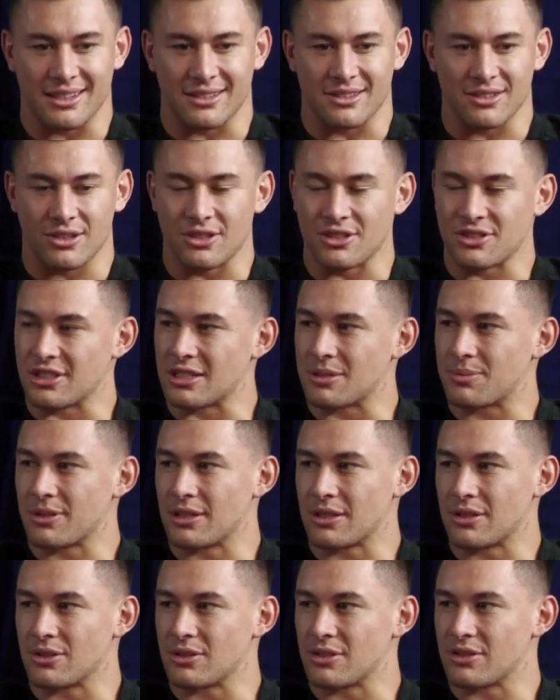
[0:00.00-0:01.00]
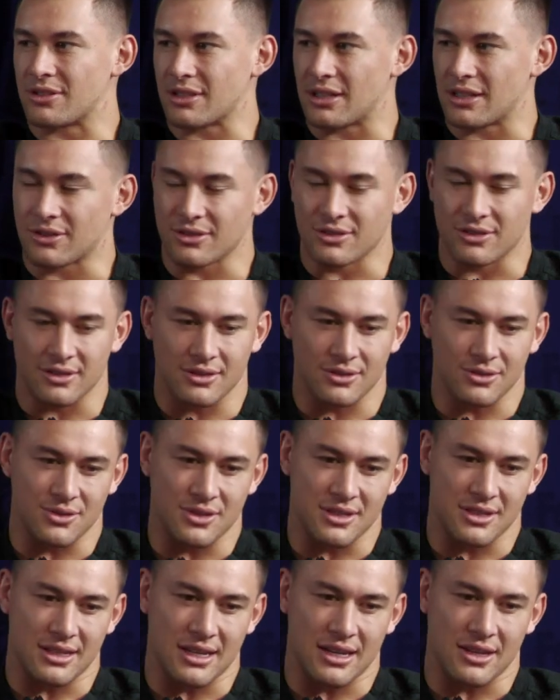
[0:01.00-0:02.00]
the technology is pretty good, so I can yep. just
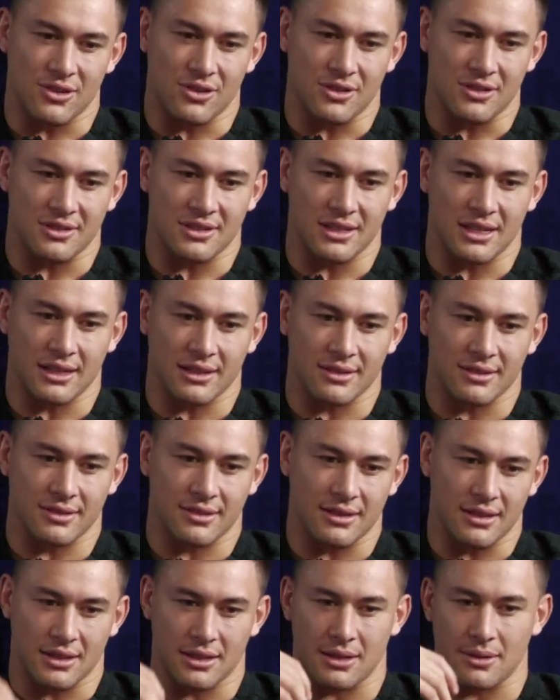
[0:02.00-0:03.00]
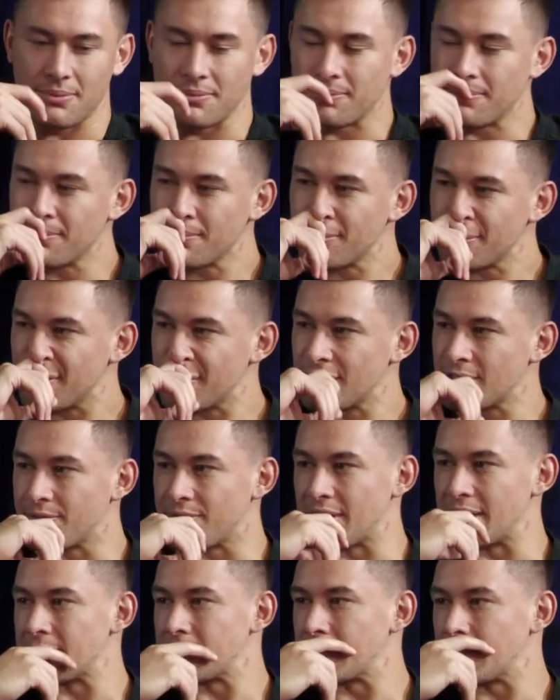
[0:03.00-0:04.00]
always stay in contact. Mm-hmm. Um, yep.
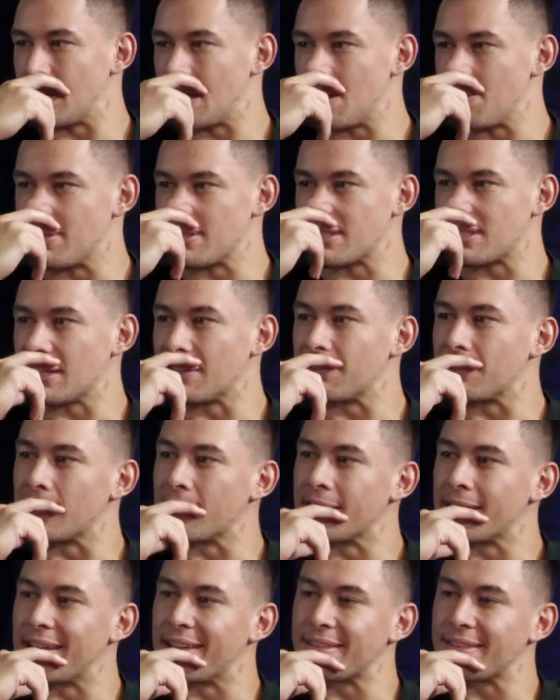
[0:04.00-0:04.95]
FaceTime and stuff